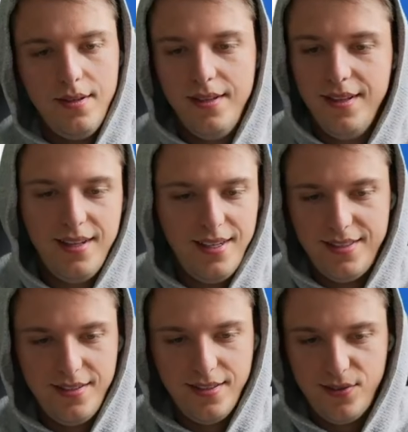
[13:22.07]
let's
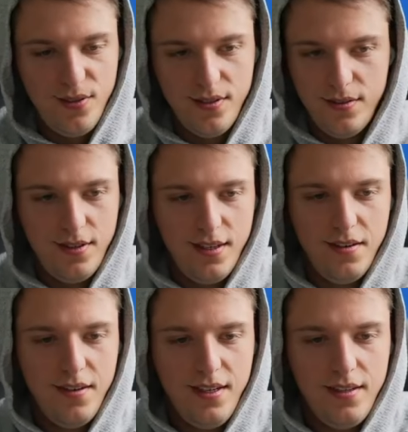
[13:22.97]
just do it. All
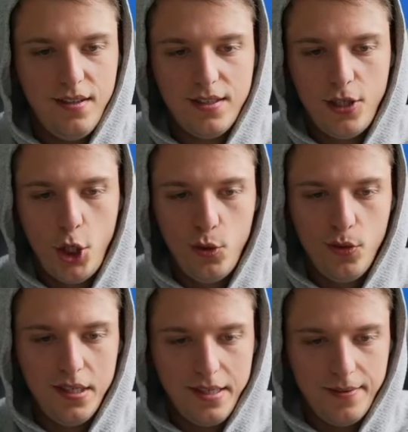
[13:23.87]
right, let's do
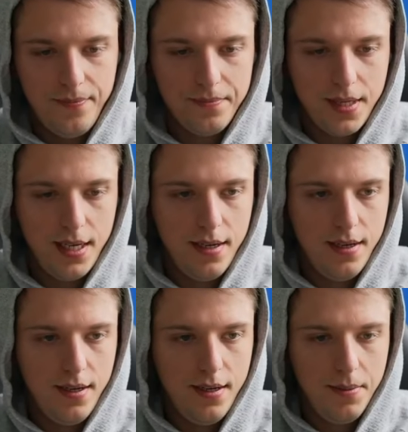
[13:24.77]
it.
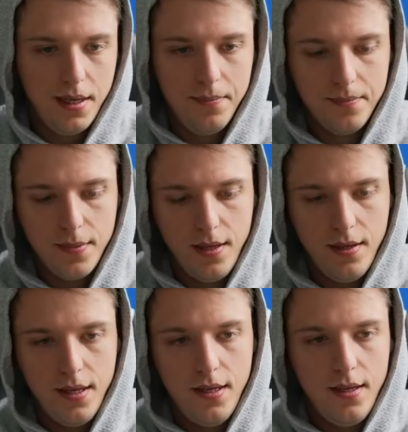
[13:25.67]
Okay.
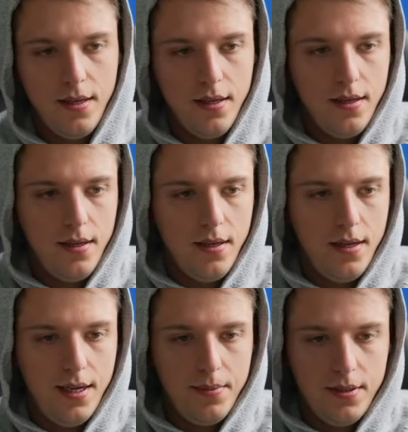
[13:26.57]

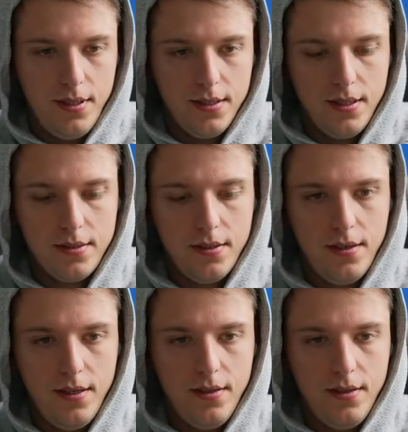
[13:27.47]
App.tsx. All right,